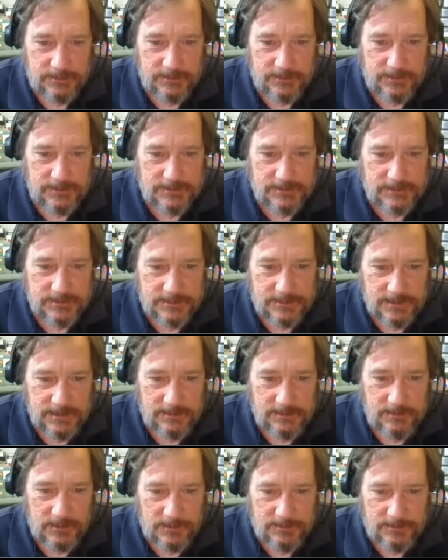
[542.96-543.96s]
that
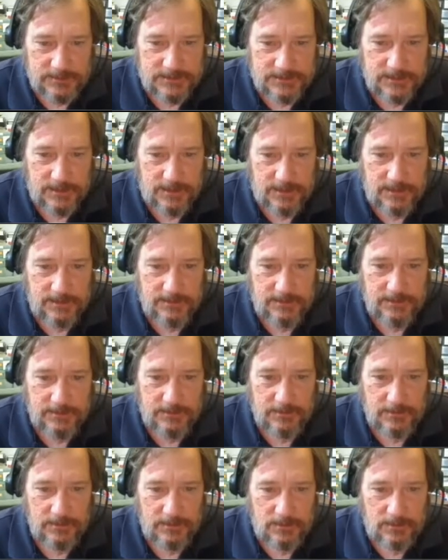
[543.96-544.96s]
same herbicide
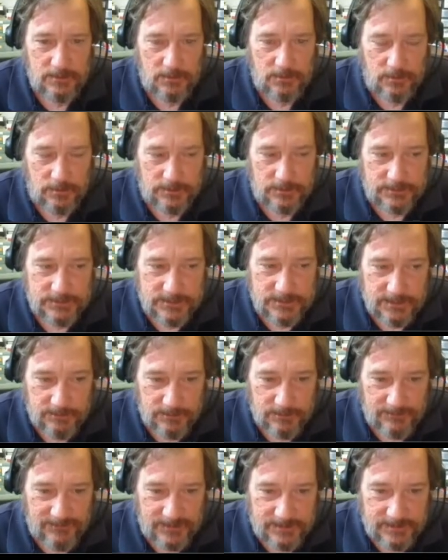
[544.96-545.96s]
or
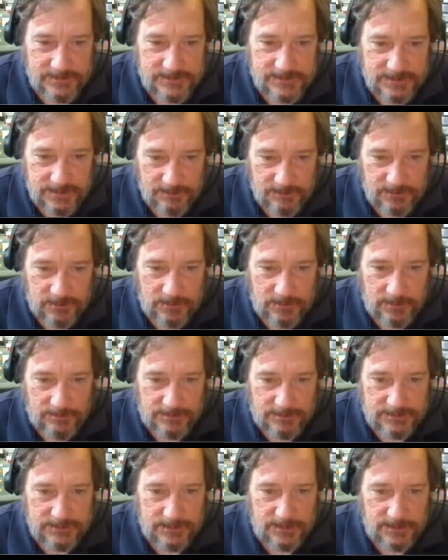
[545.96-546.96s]
very similar
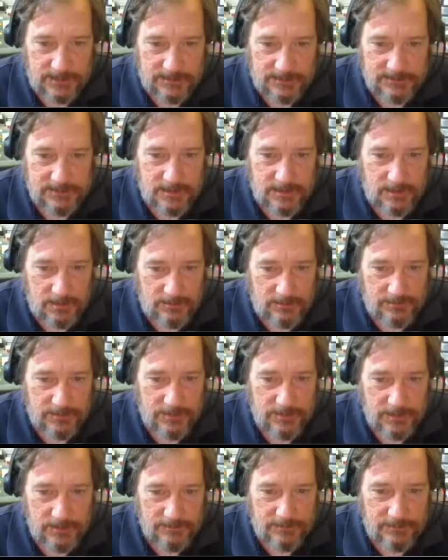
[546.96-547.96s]
herbicides over
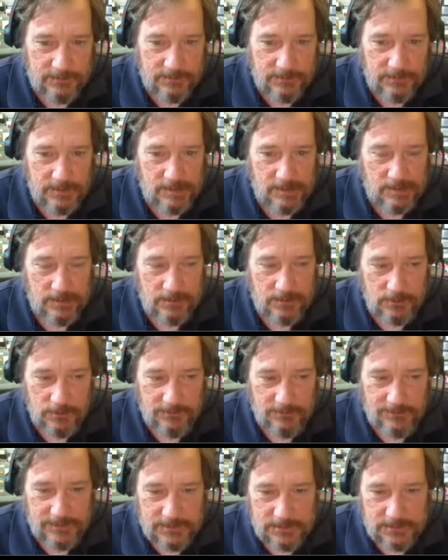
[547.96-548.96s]
and over, you
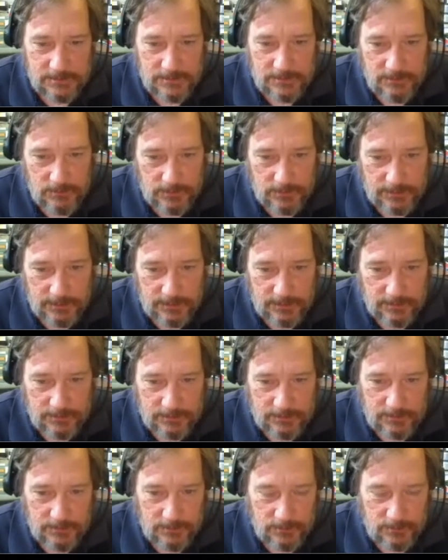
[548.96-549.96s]
eventually will get
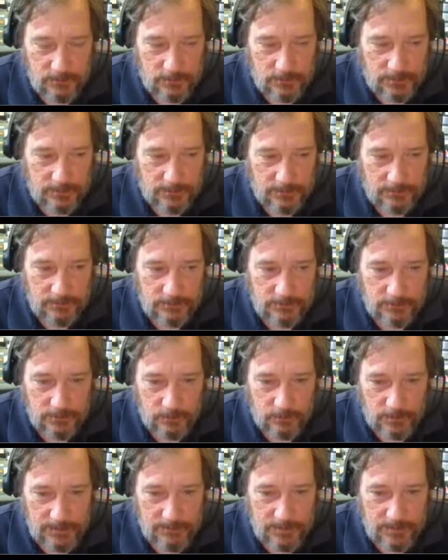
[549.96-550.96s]
to where your
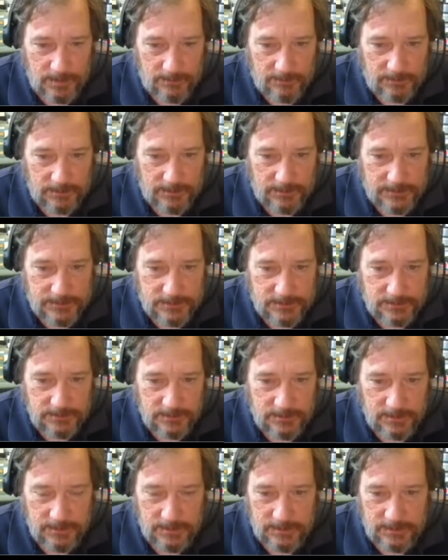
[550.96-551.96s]
weed population
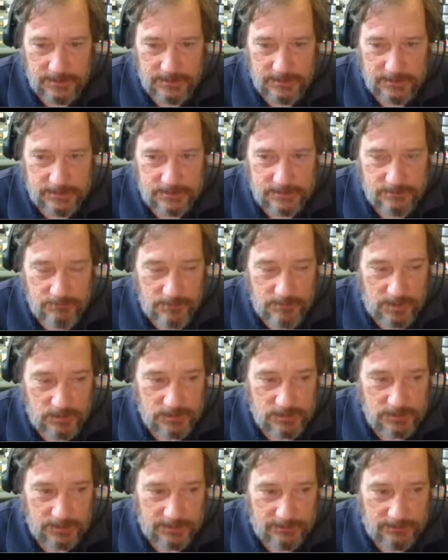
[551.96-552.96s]
is
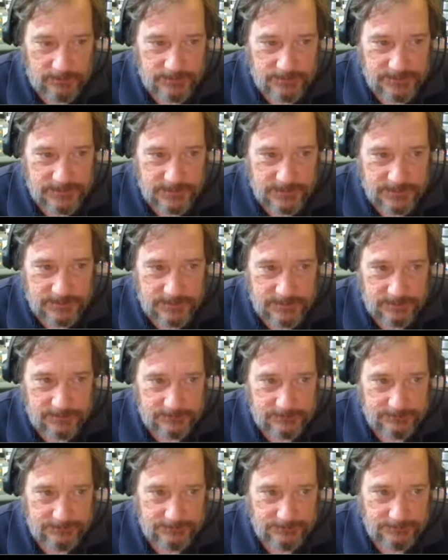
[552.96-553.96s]
mostly resistant.
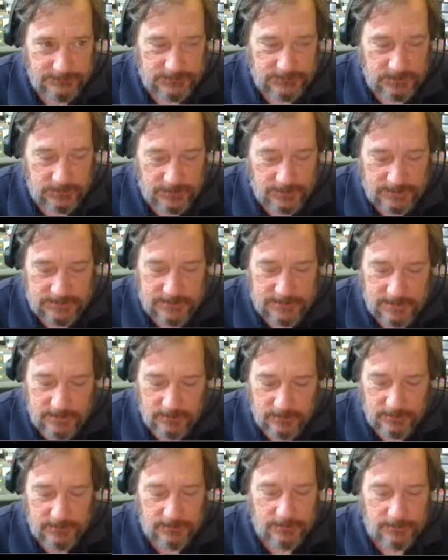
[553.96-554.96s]
So that's
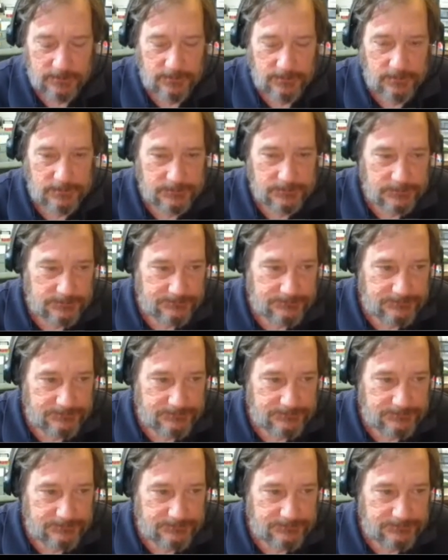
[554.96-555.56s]
how it occurs.